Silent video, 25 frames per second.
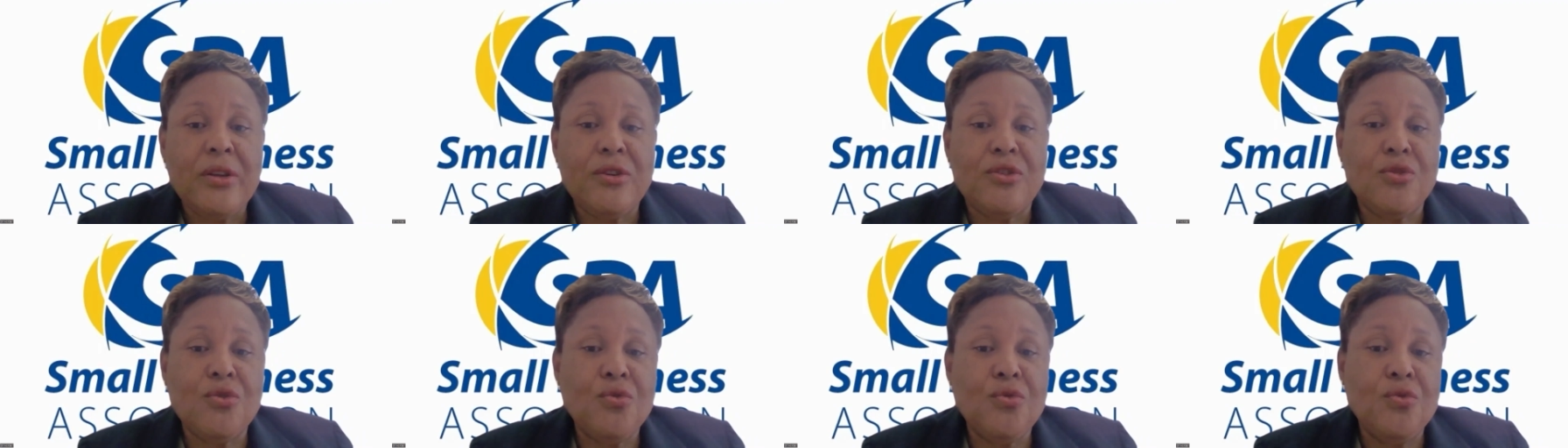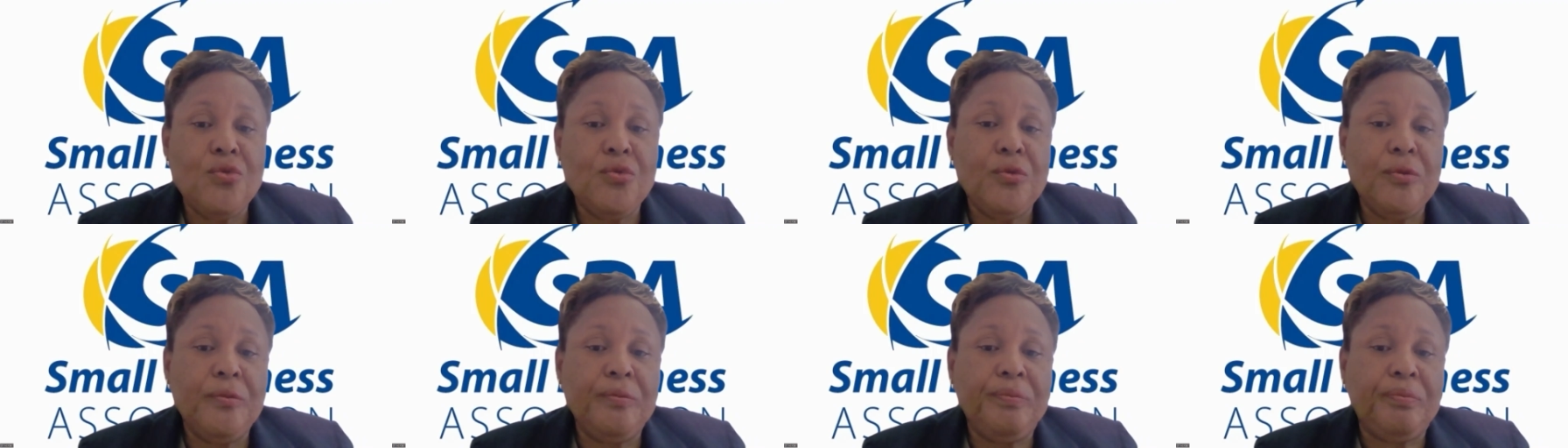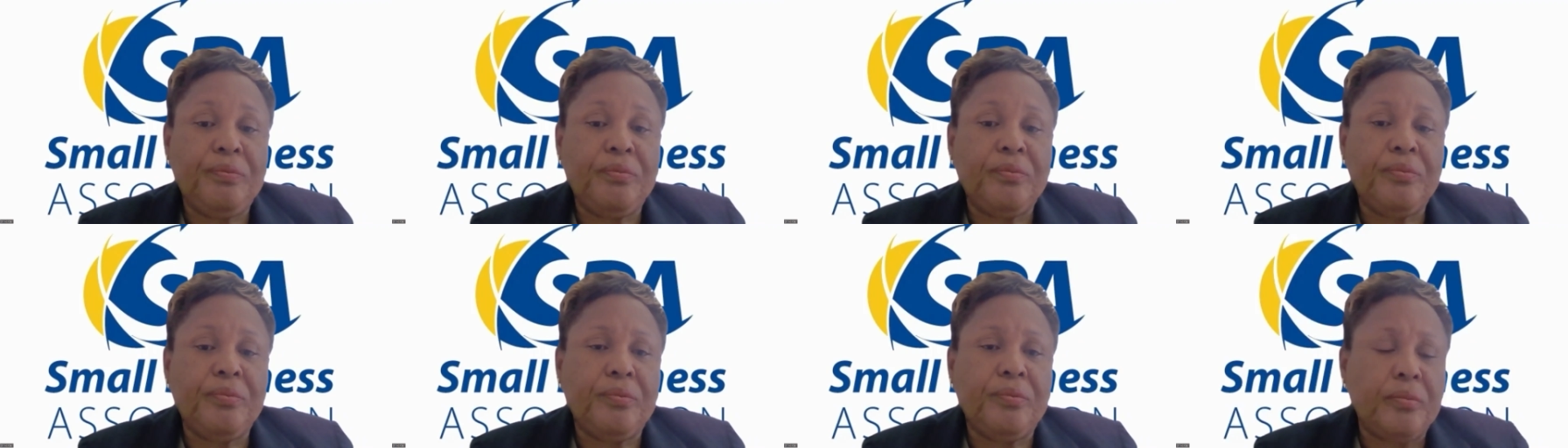to
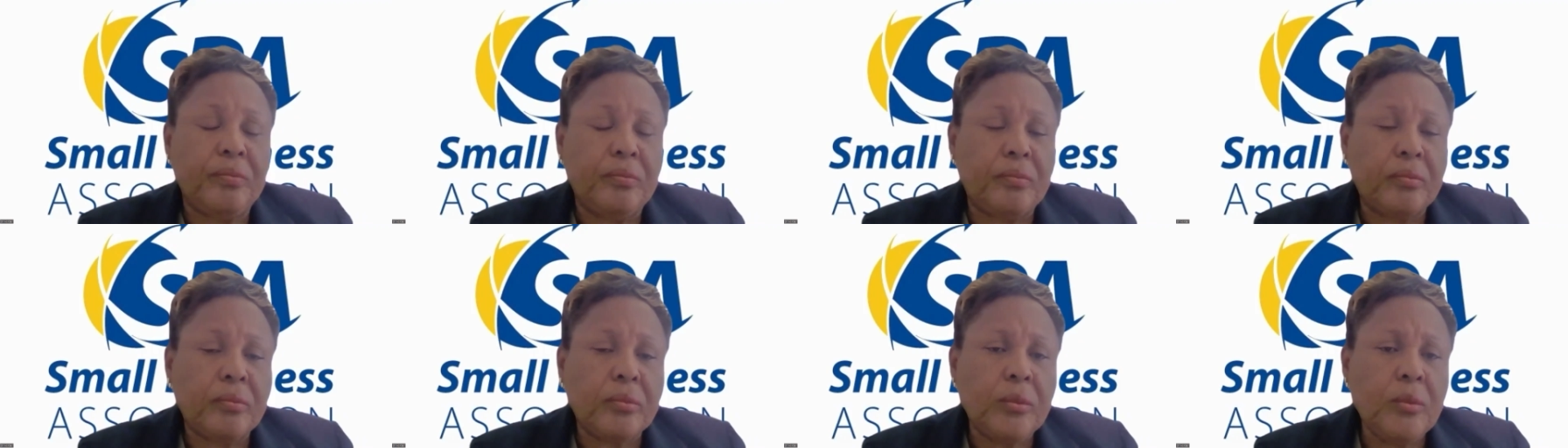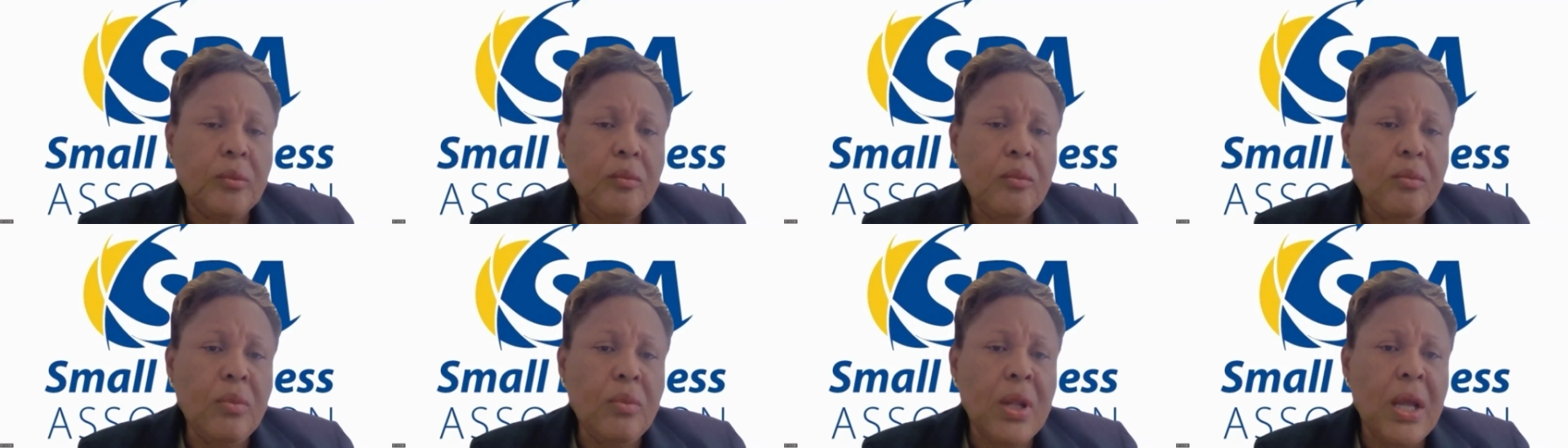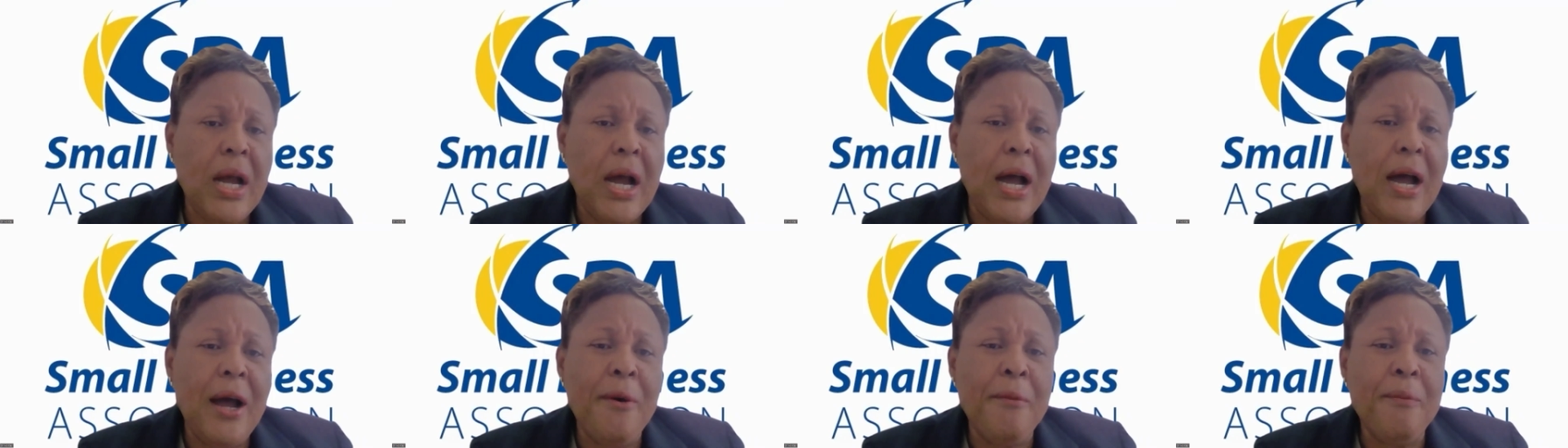
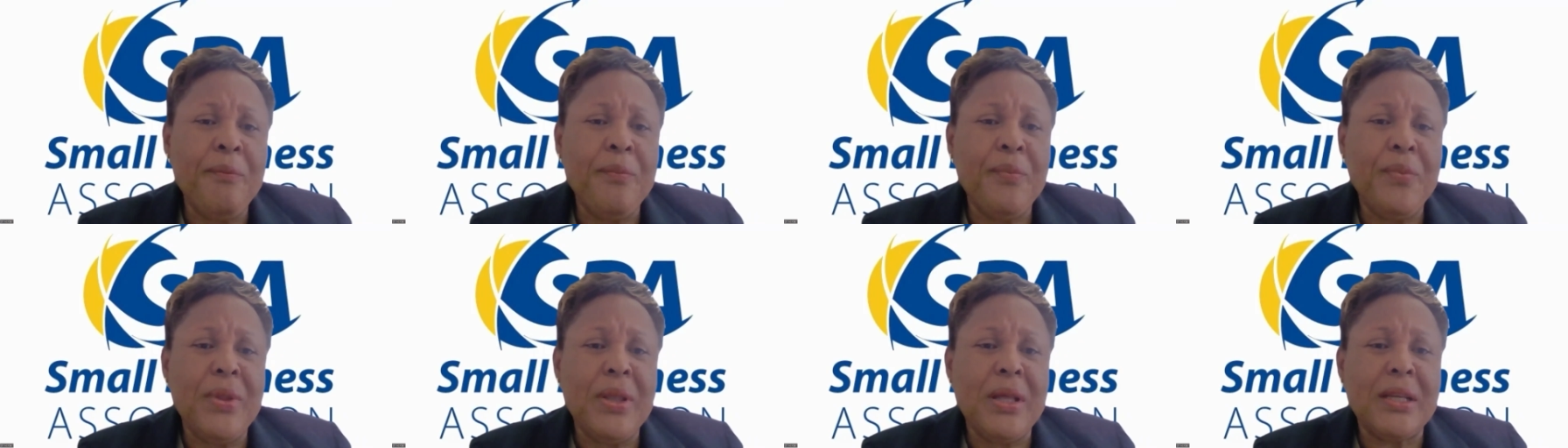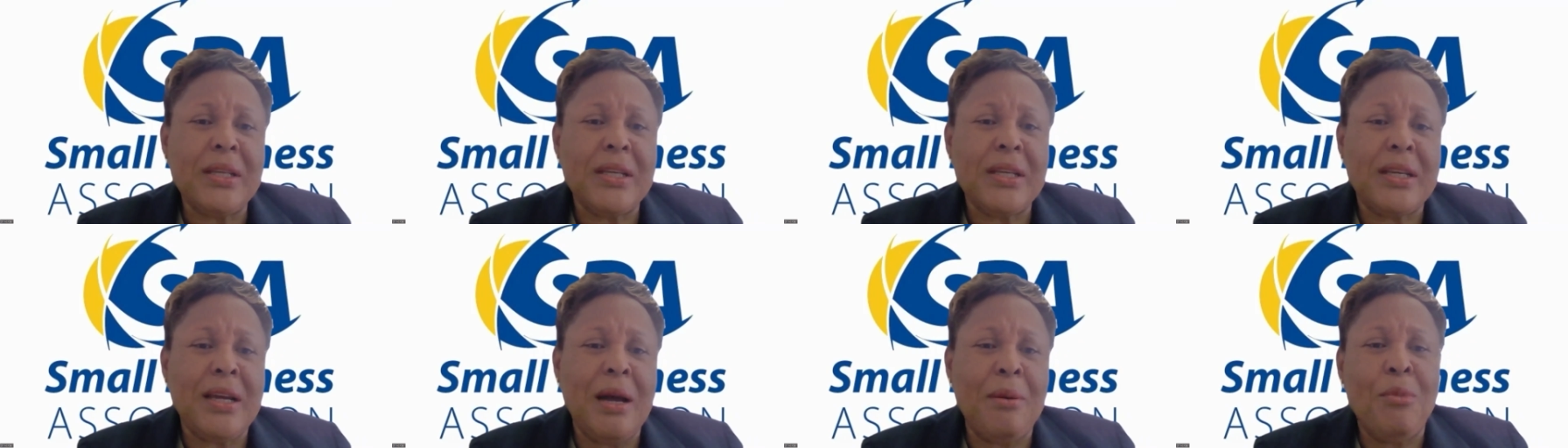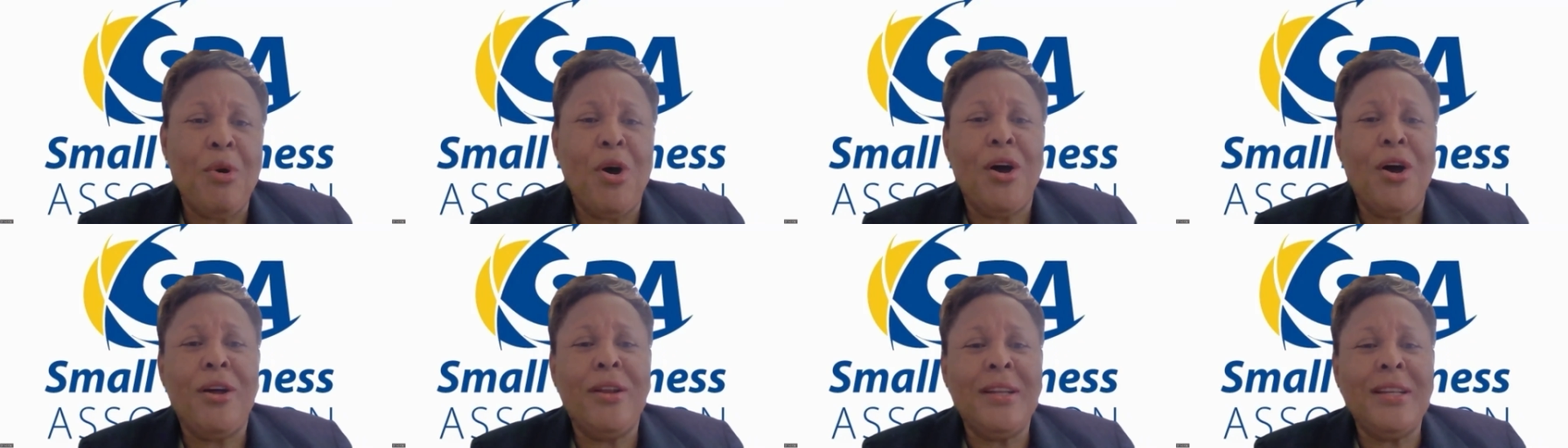come
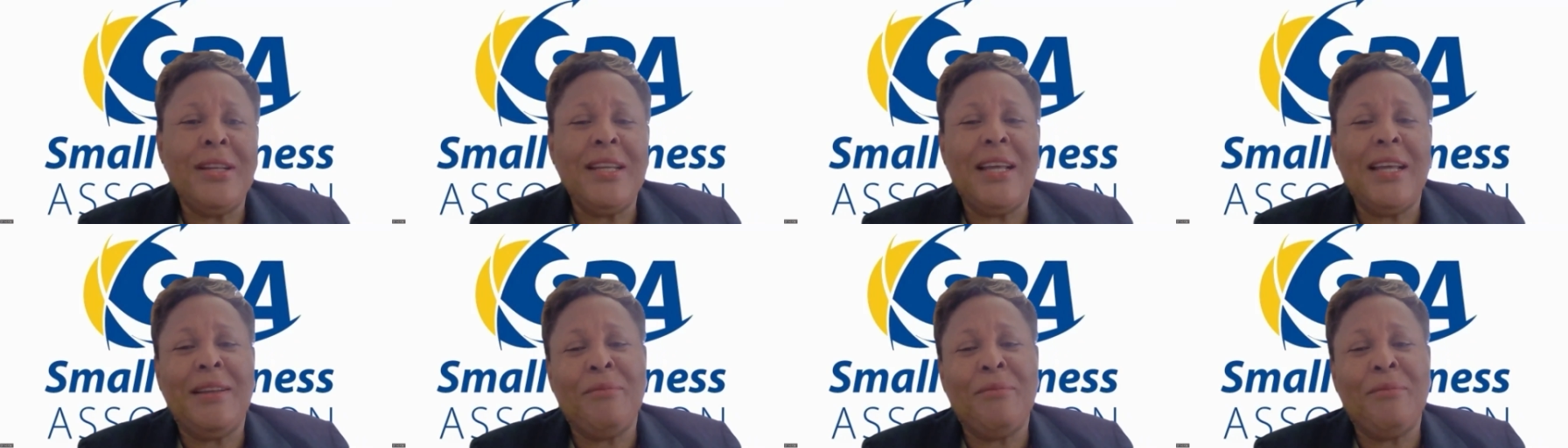on,